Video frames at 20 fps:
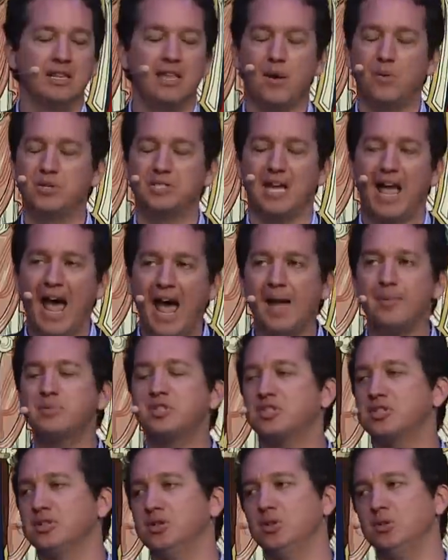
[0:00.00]
That was
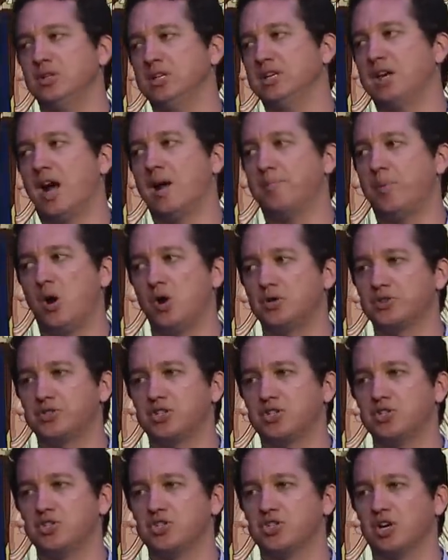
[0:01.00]
absolutely not Paul's
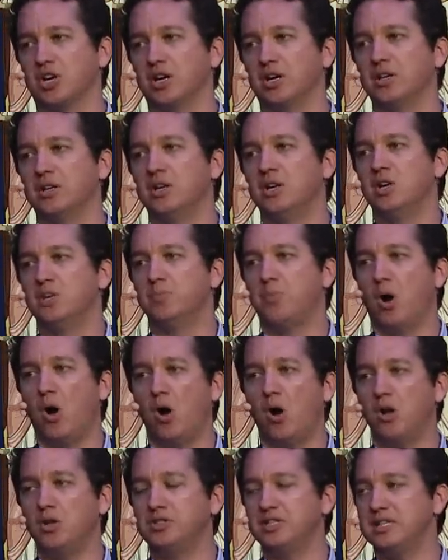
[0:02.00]
concern.
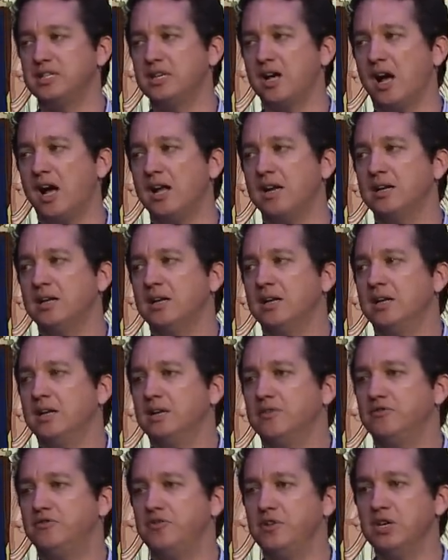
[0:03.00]
Paul did not
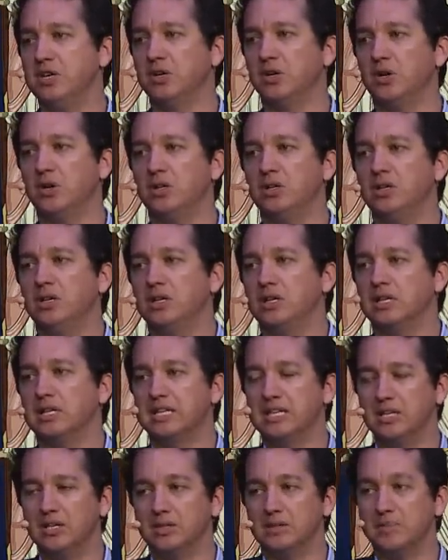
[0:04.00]
feel
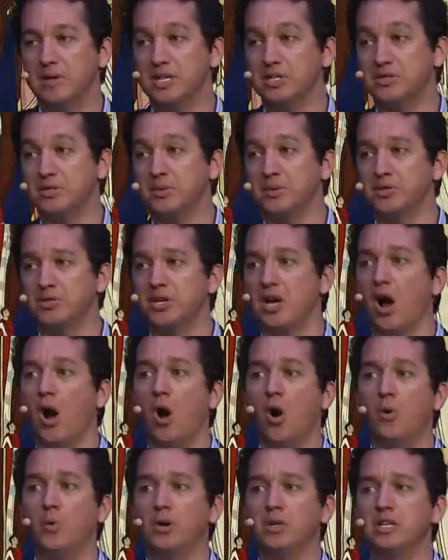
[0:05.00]
guilt because people will say,
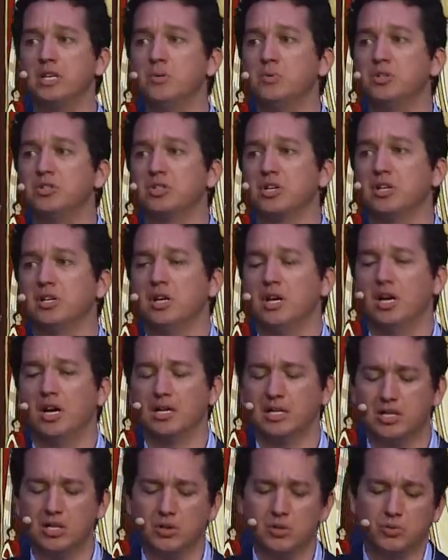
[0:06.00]
oh, well, he was a, a
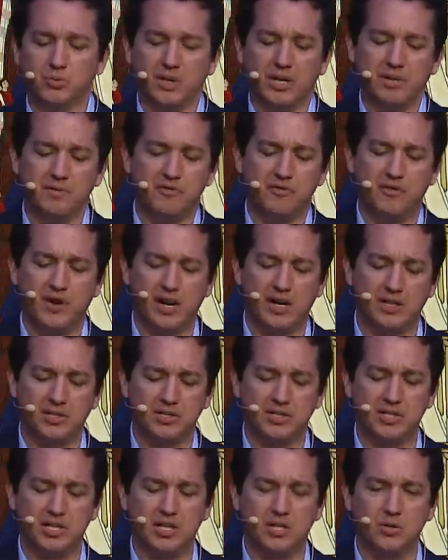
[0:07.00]
guilt ridden
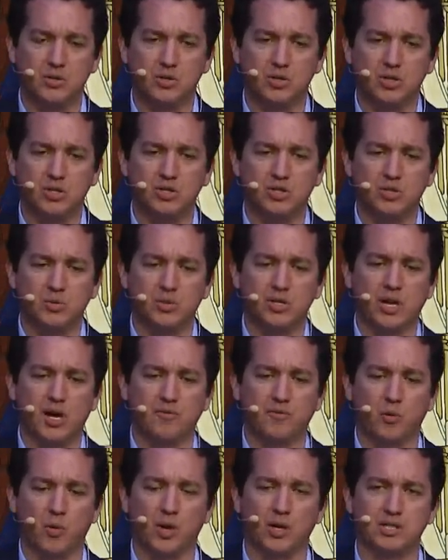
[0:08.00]
Pharisee who couldn't do
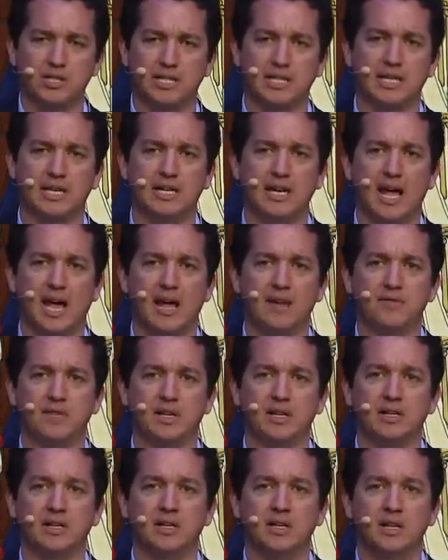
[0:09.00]
enough work to get into
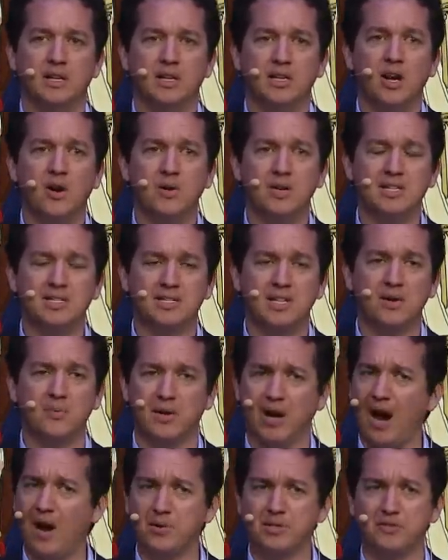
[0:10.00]
heaven. No, he said,
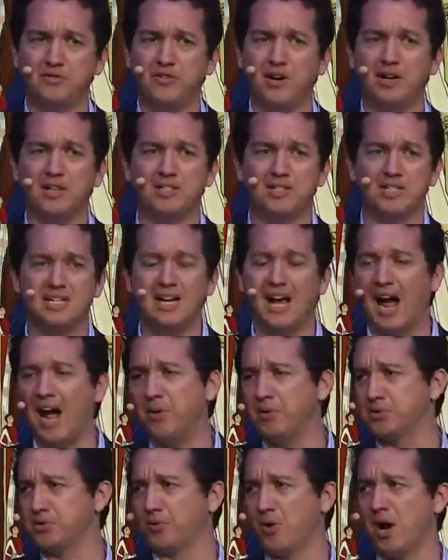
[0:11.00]
when I was a Pharisee, I
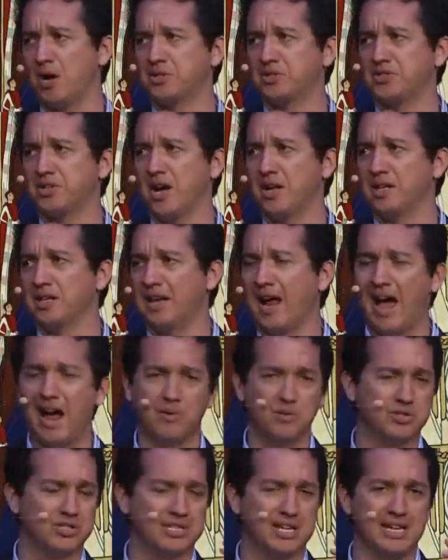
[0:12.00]
was rock solid. I
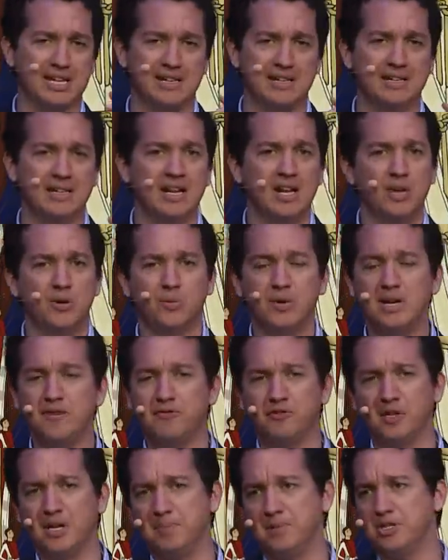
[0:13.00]
was getting, read
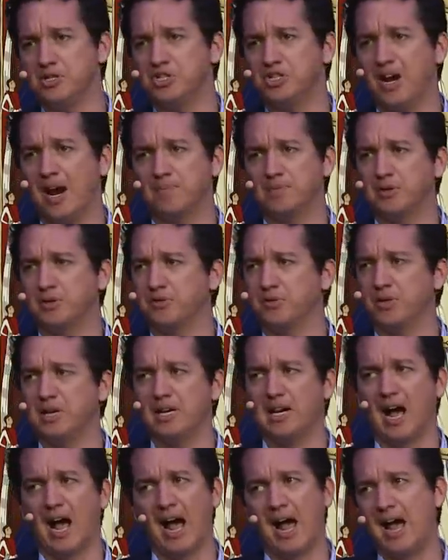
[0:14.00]
Philippians chapter
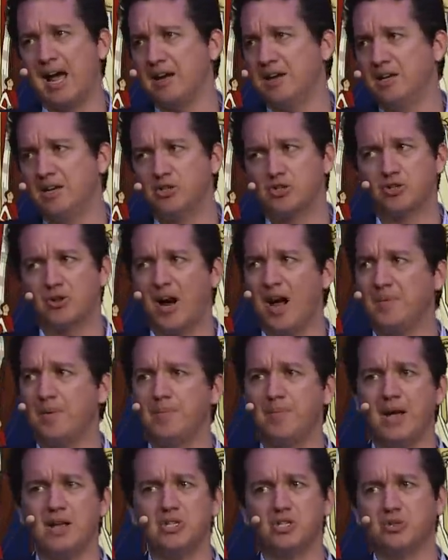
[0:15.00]
3. I, tribe of
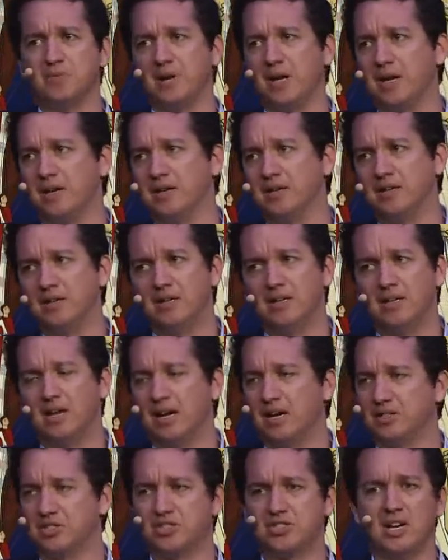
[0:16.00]
Benjamin,
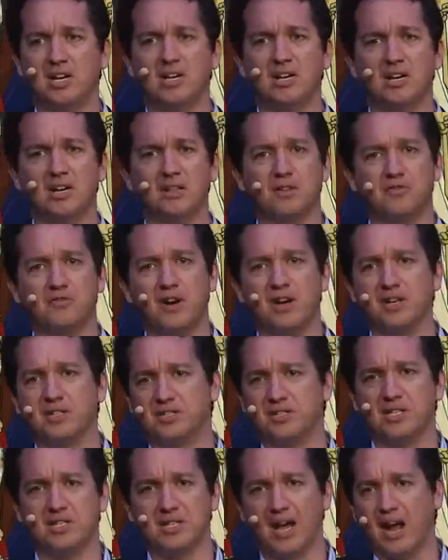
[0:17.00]
uh, studied in the
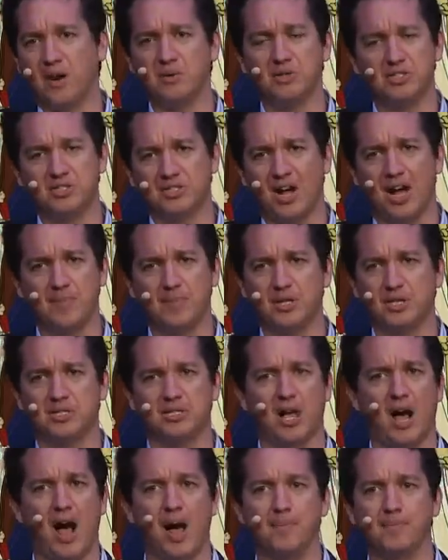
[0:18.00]
Pharisees. I was top of the
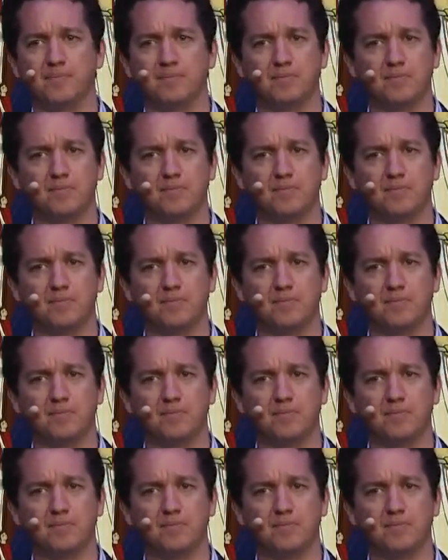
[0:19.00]
top.